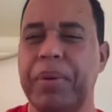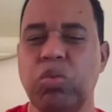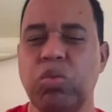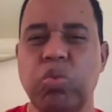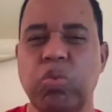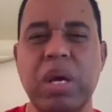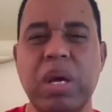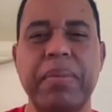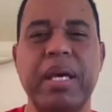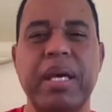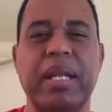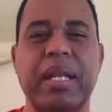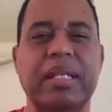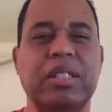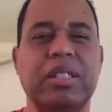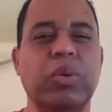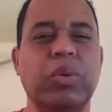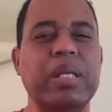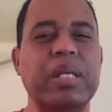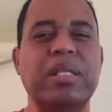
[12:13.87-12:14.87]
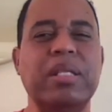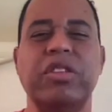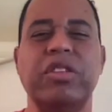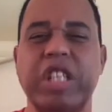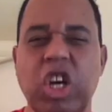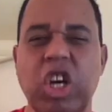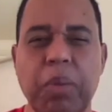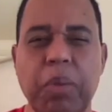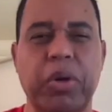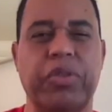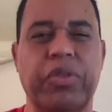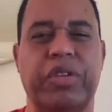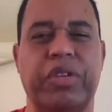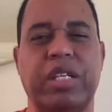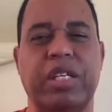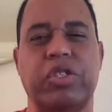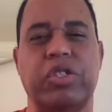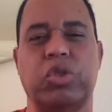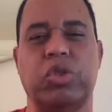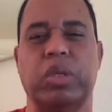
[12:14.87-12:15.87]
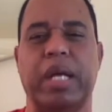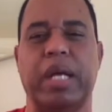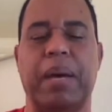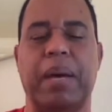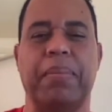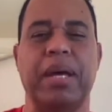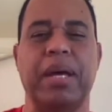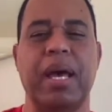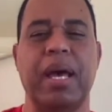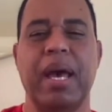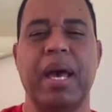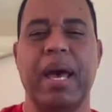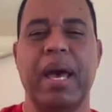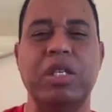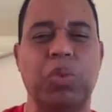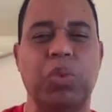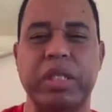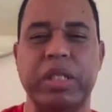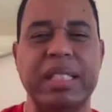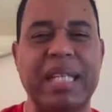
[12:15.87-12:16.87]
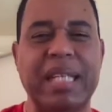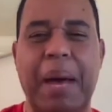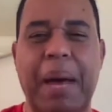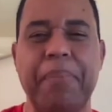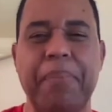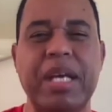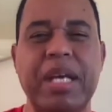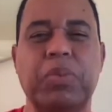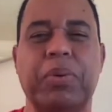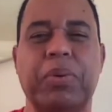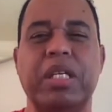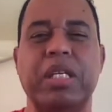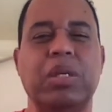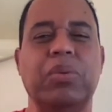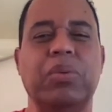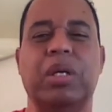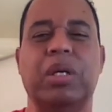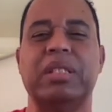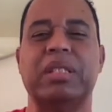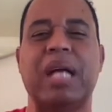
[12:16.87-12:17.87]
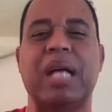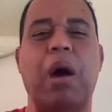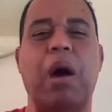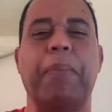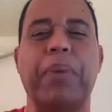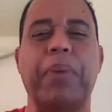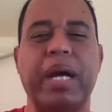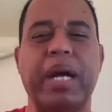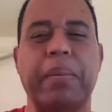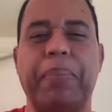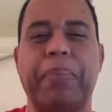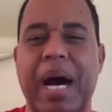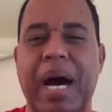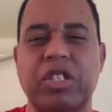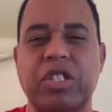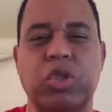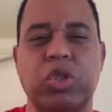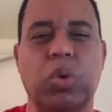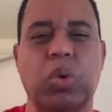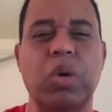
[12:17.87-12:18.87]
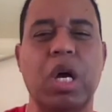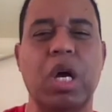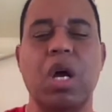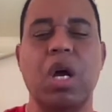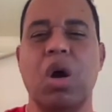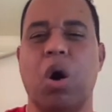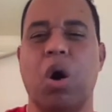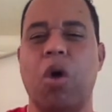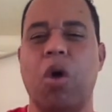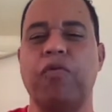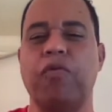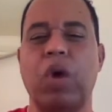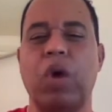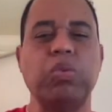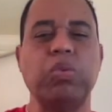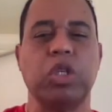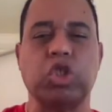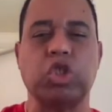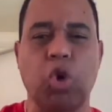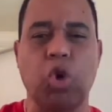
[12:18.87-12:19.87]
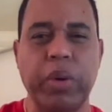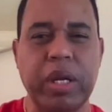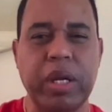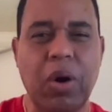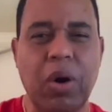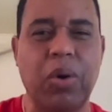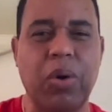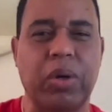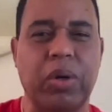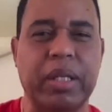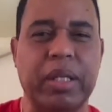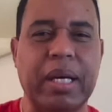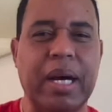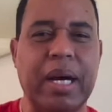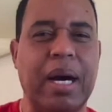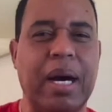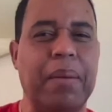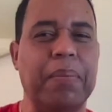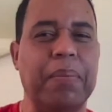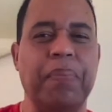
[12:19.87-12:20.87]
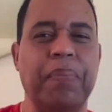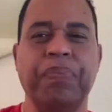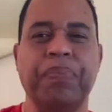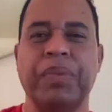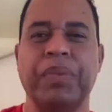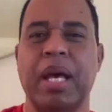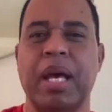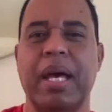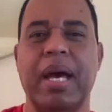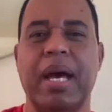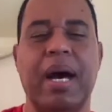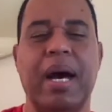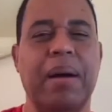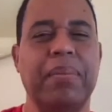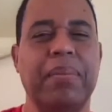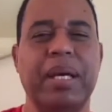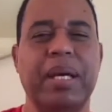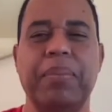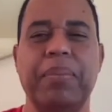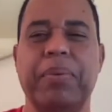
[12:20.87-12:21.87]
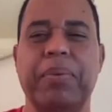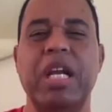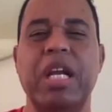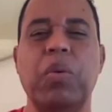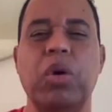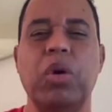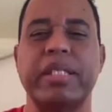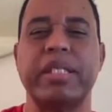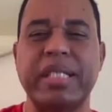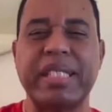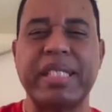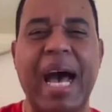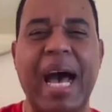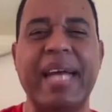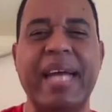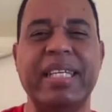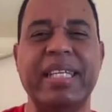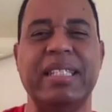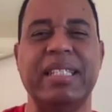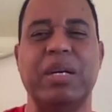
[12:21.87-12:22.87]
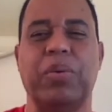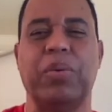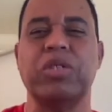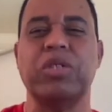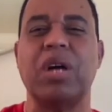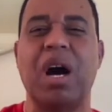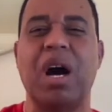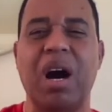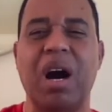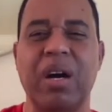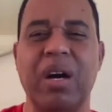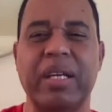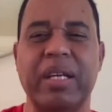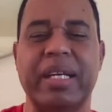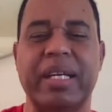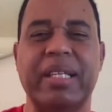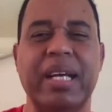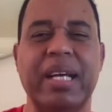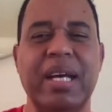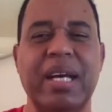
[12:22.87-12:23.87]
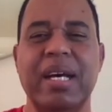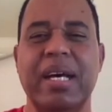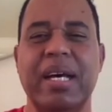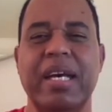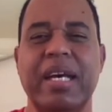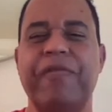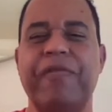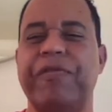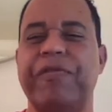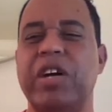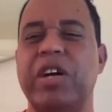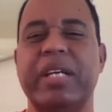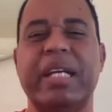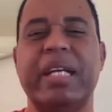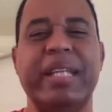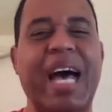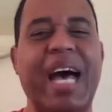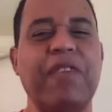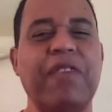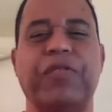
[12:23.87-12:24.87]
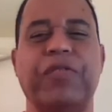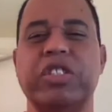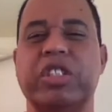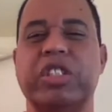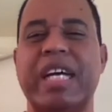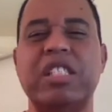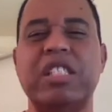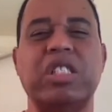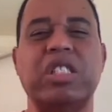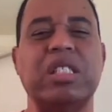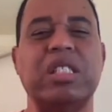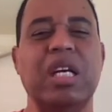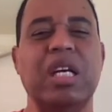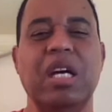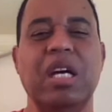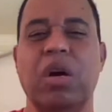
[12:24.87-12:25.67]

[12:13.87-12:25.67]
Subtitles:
women and doing terrible things to them. He was in that midst, but he was now part and parcel of what was going on. But it was saddening, it was hard, and it felt that life was just